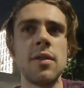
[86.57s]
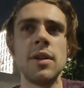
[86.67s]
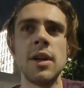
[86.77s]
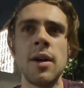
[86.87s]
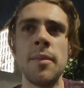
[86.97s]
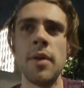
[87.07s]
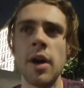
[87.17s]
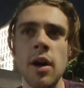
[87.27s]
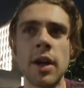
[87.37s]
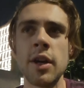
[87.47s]

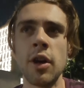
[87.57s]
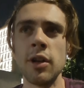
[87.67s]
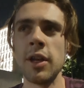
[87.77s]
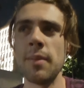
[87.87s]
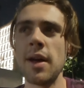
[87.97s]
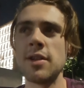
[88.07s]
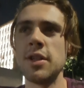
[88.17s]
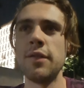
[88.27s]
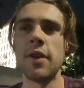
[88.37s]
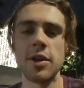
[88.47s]
I can only imagine
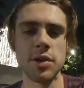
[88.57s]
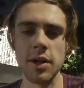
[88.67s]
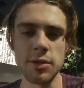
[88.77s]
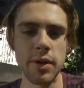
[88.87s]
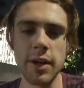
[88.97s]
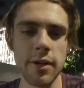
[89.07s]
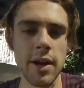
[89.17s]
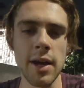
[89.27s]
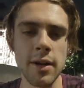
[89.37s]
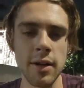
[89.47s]
if I tried to
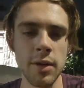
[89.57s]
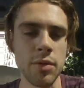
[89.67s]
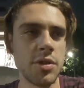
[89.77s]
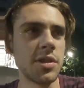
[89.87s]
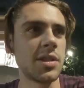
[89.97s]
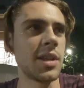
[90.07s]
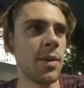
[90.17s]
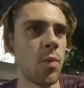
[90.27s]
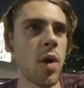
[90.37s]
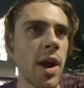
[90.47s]
recreate it, it would just
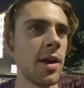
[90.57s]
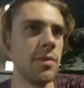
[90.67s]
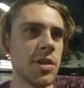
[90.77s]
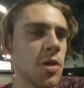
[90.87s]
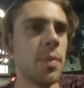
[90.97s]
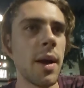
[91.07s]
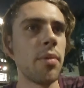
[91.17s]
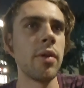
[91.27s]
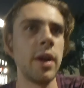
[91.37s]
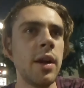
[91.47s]
seem way too
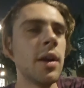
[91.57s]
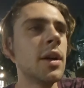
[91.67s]
peppery.